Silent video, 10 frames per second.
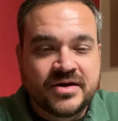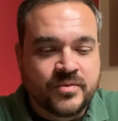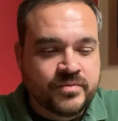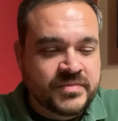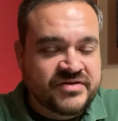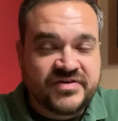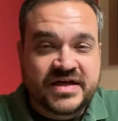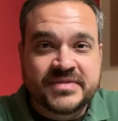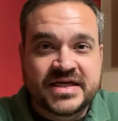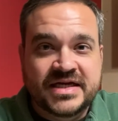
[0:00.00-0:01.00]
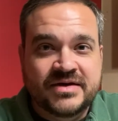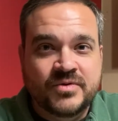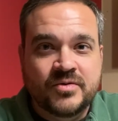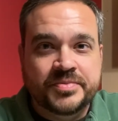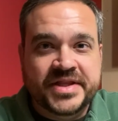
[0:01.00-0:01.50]
My family and I,
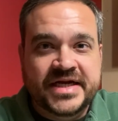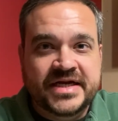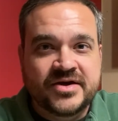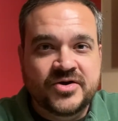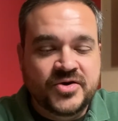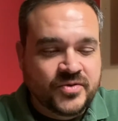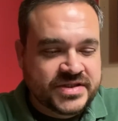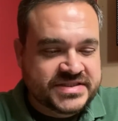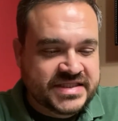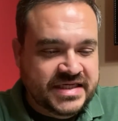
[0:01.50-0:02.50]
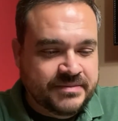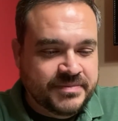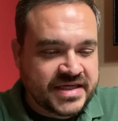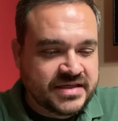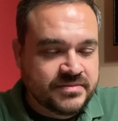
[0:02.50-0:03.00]
we were planning to go to New York City
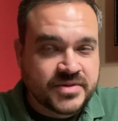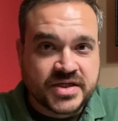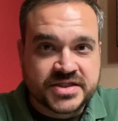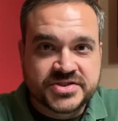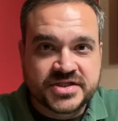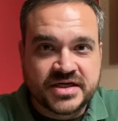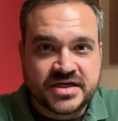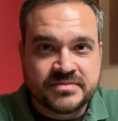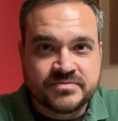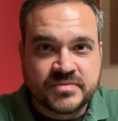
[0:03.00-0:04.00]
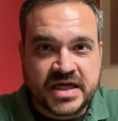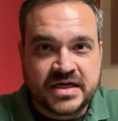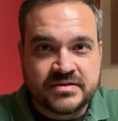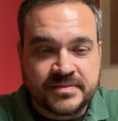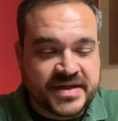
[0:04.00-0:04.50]
back in March.
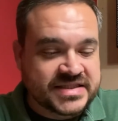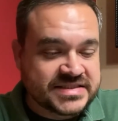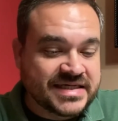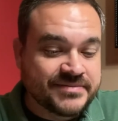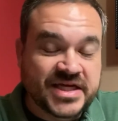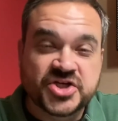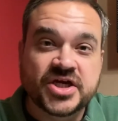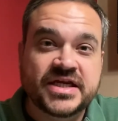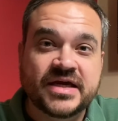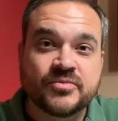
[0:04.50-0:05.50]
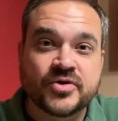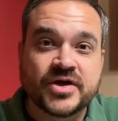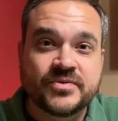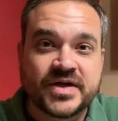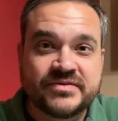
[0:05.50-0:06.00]
And about the time they shut down
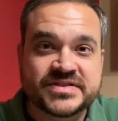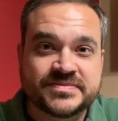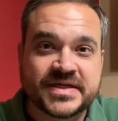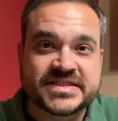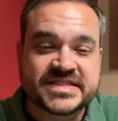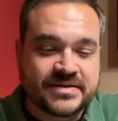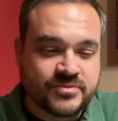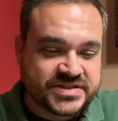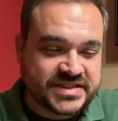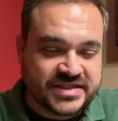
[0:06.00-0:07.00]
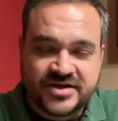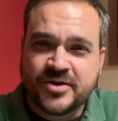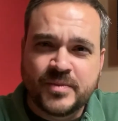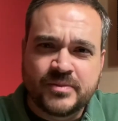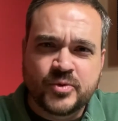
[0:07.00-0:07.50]
Broadway was about the time we said, you know,
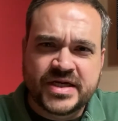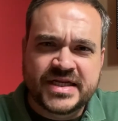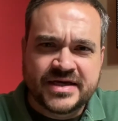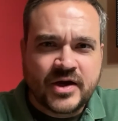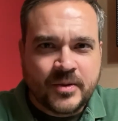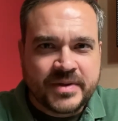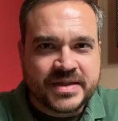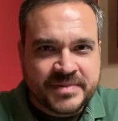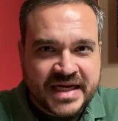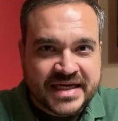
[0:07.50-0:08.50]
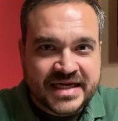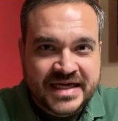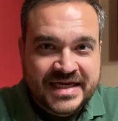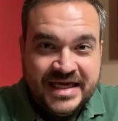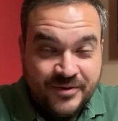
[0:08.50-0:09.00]
maybe we need to get our money back
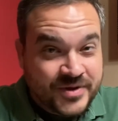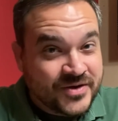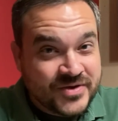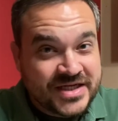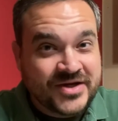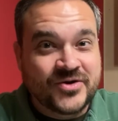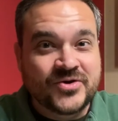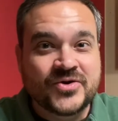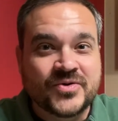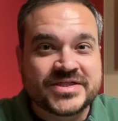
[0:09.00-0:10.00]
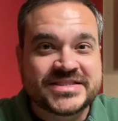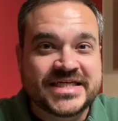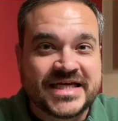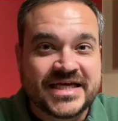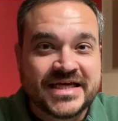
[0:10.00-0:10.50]
and we don't need to go to New York
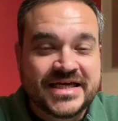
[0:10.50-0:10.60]
City.